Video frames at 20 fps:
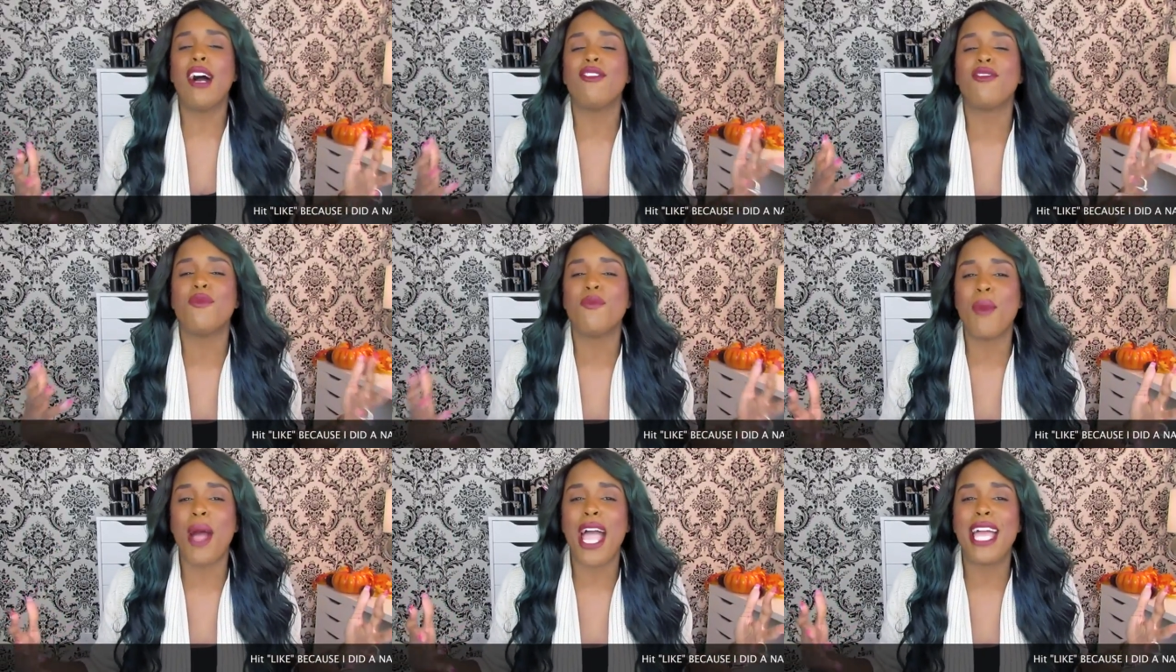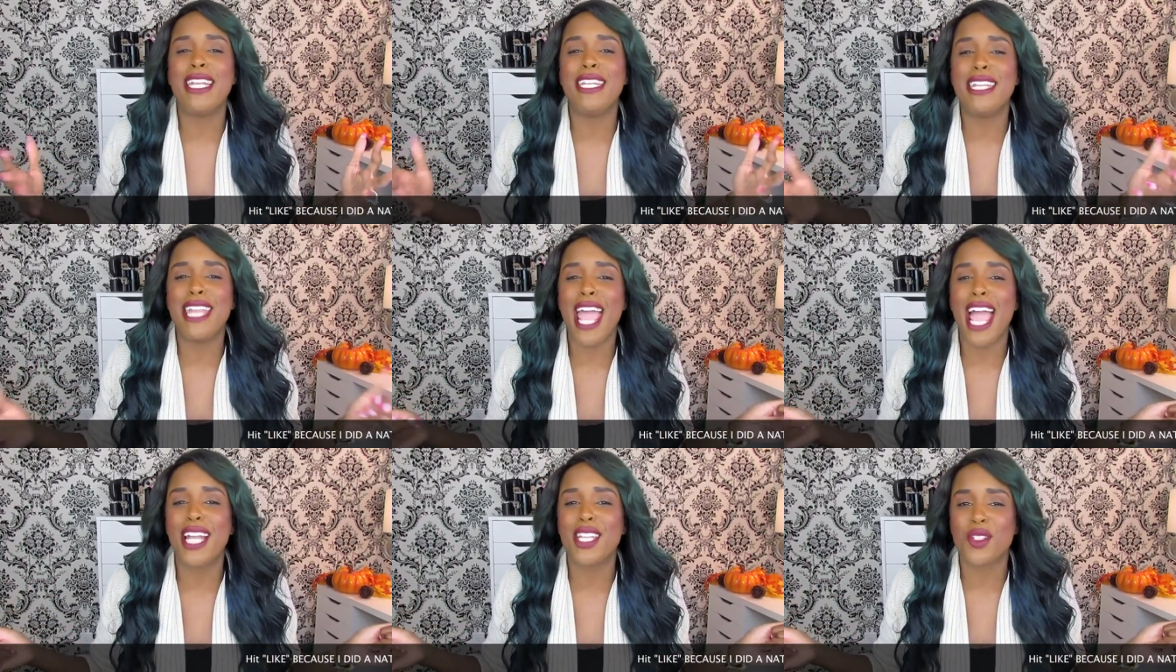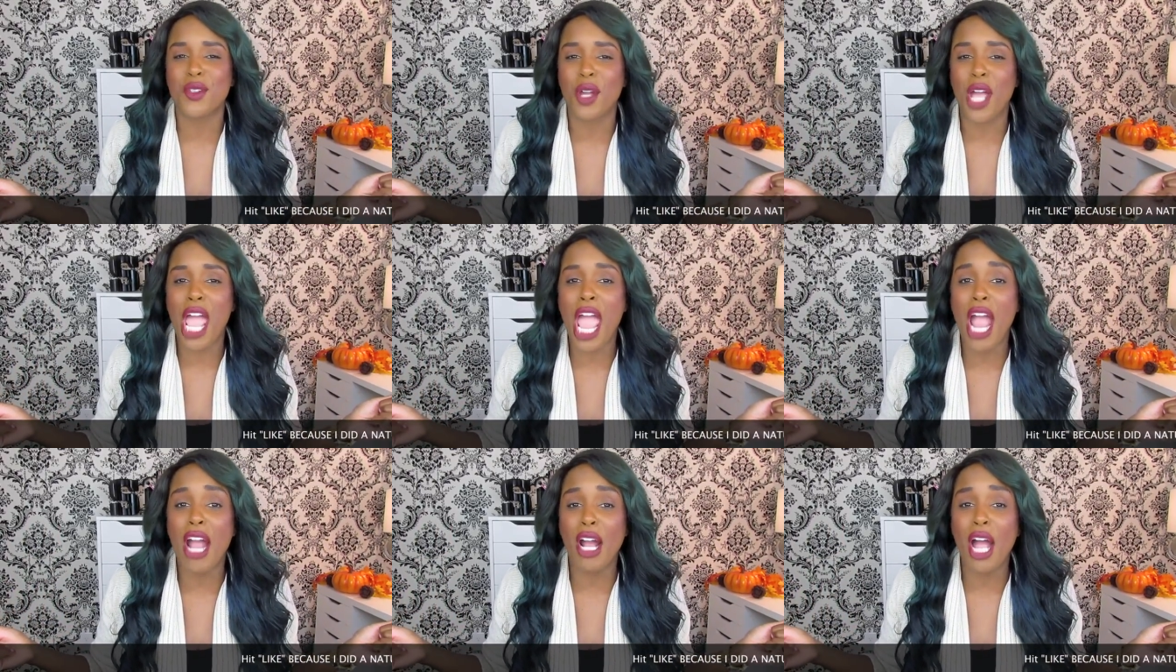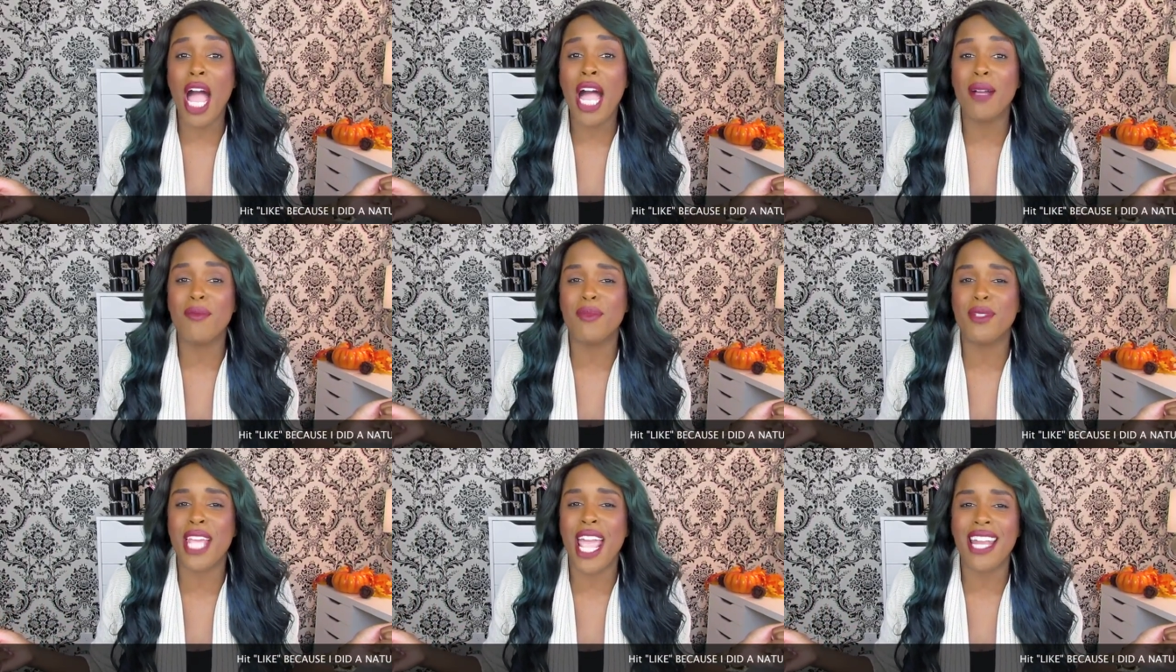of my natural hair
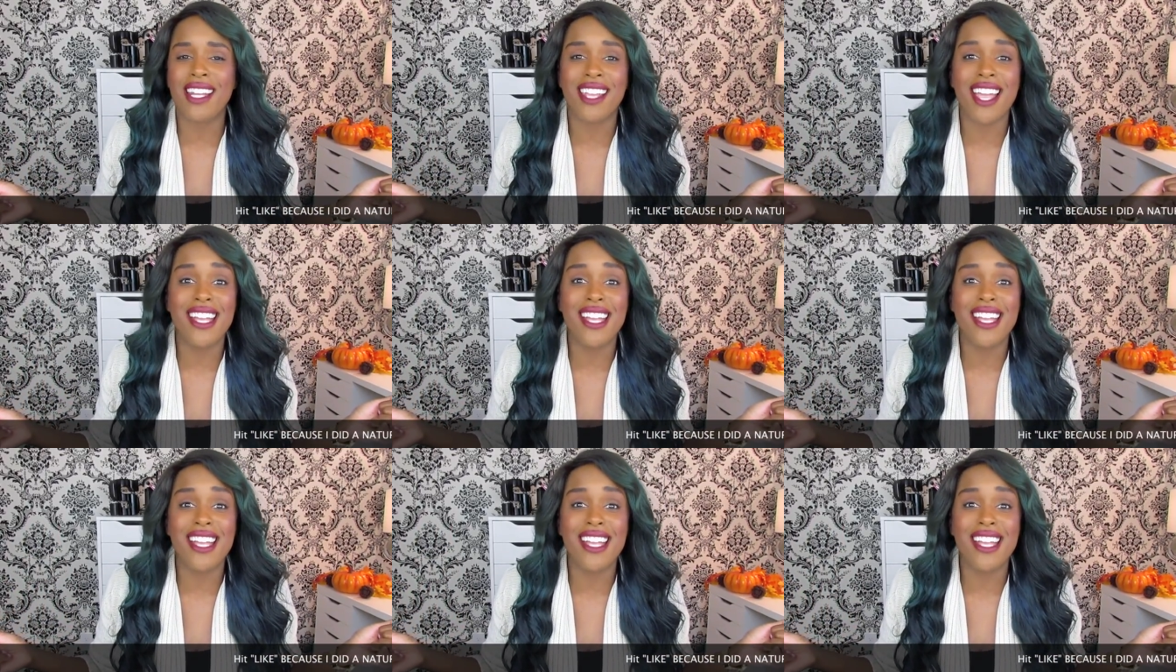update,